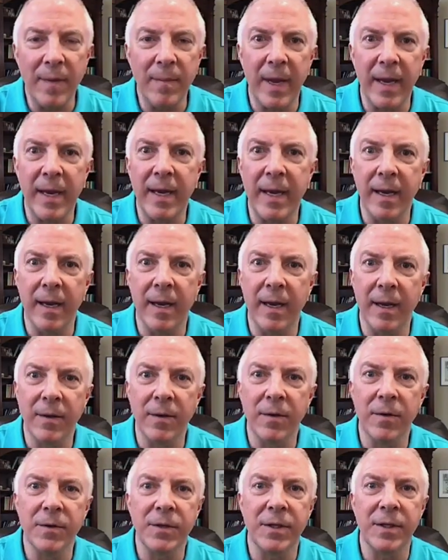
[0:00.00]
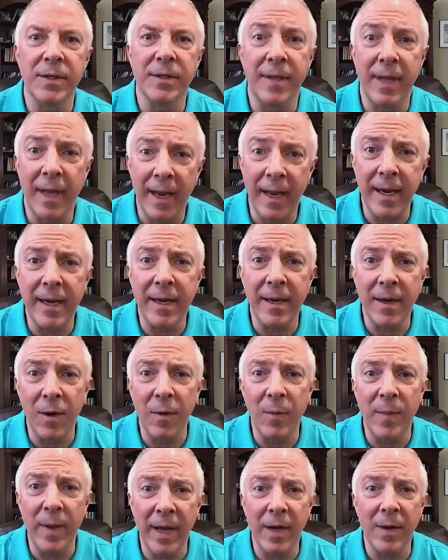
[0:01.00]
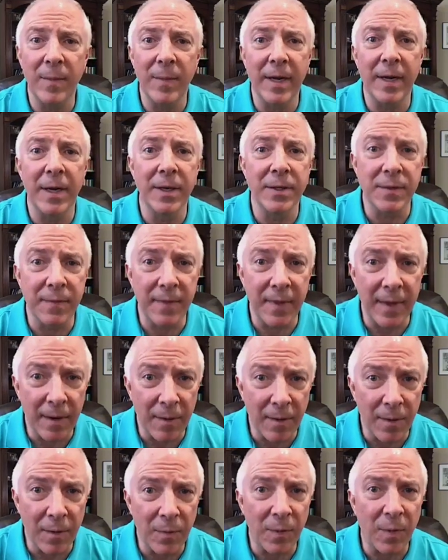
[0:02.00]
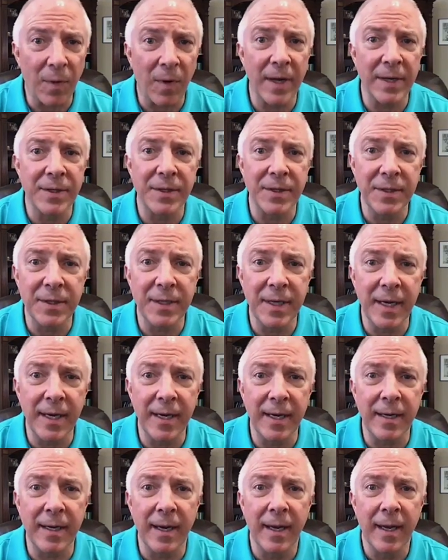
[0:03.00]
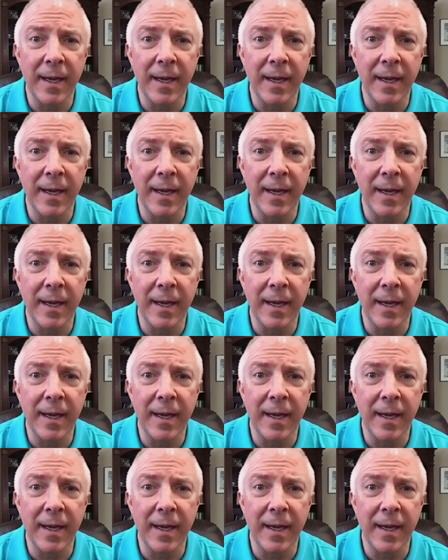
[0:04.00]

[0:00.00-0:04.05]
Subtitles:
making others' day go better because of their own presence in it.